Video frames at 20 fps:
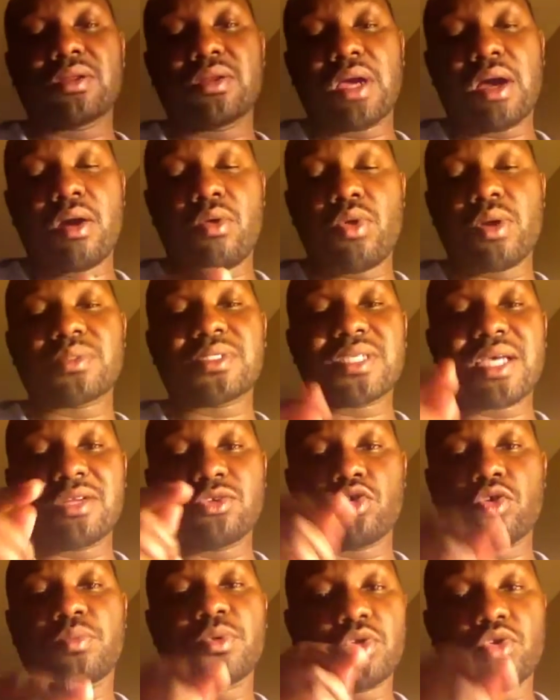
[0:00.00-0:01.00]
our website
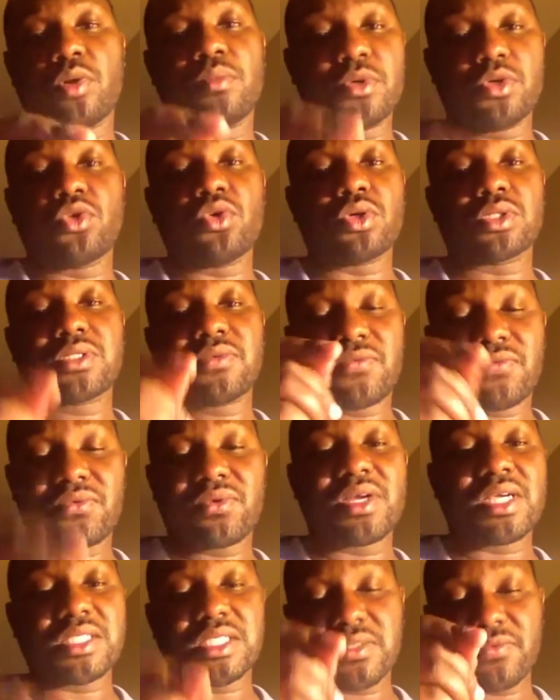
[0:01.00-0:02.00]

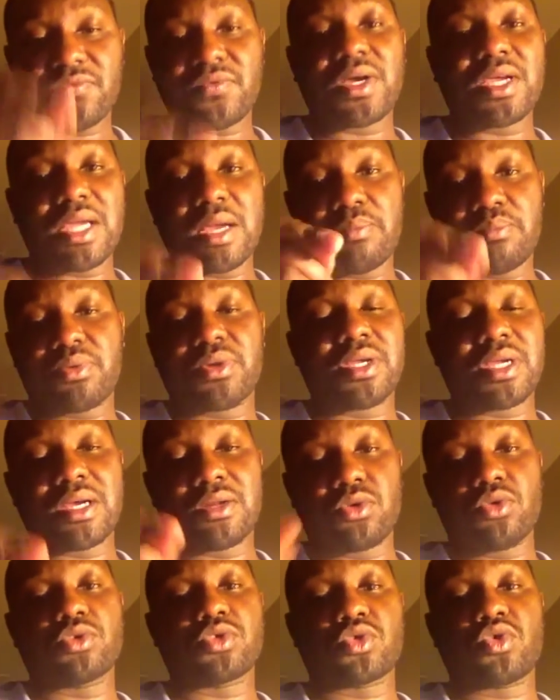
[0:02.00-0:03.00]

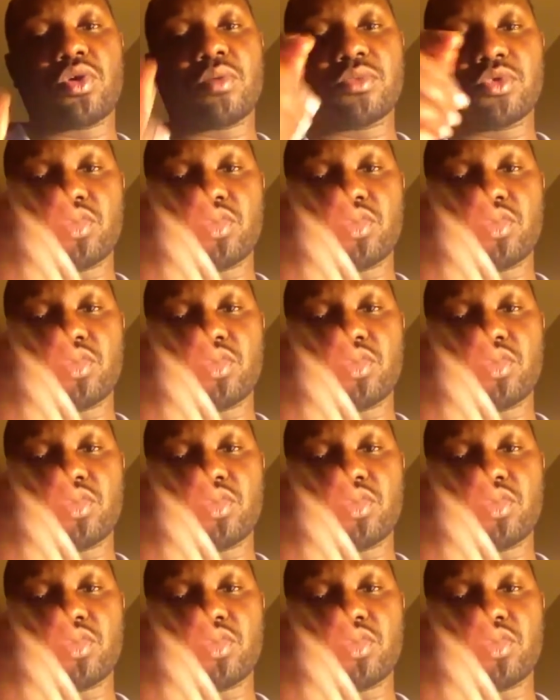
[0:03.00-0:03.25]
www.freshfireprayer.com